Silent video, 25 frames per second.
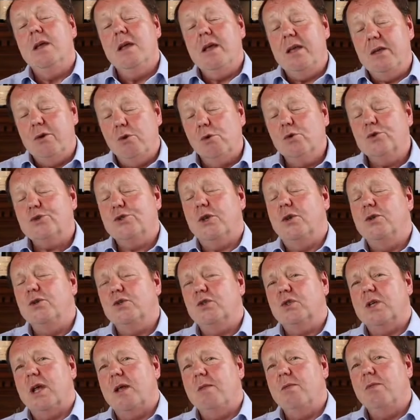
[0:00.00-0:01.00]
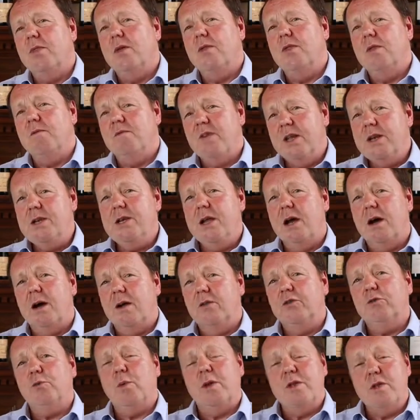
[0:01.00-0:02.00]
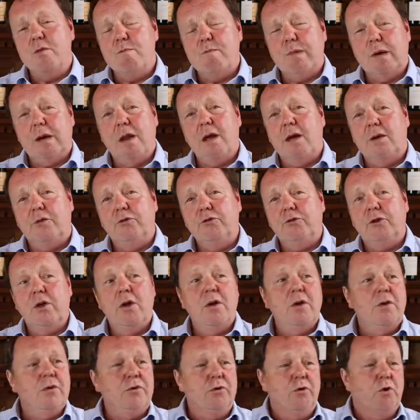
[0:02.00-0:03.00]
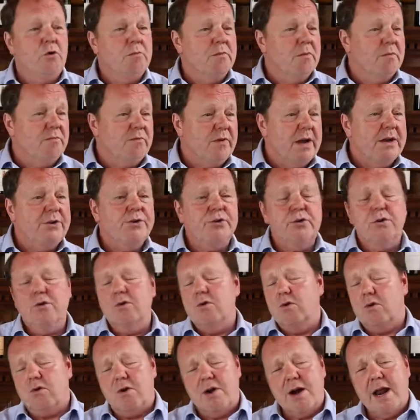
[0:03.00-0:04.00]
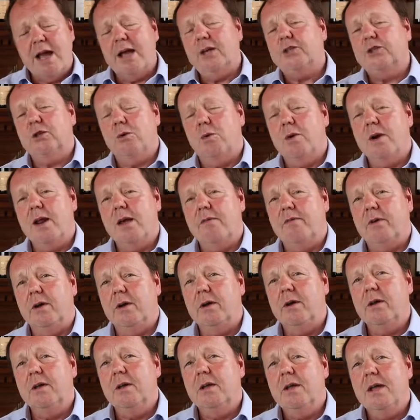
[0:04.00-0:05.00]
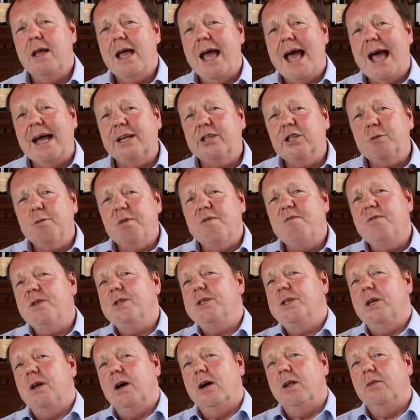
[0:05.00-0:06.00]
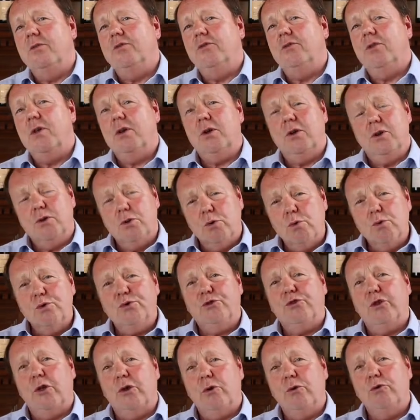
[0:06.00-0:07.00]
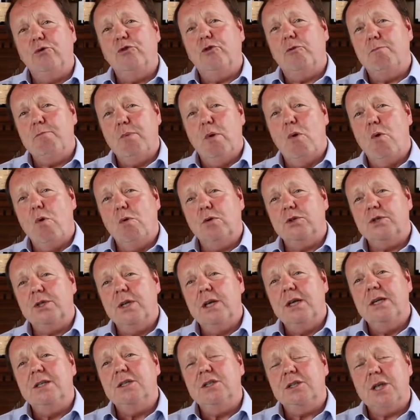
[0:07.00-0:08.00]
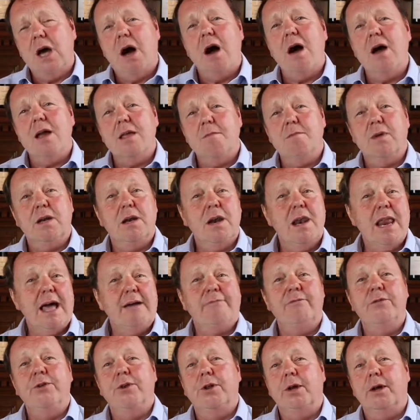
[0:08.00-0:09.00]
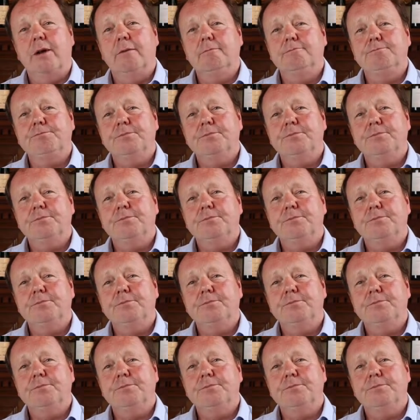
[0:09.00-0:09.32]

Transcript: He also said that the vineyards where you plant your Mourvedre or Grenache or whatever had to be vineyards that could also support thyme and lavender.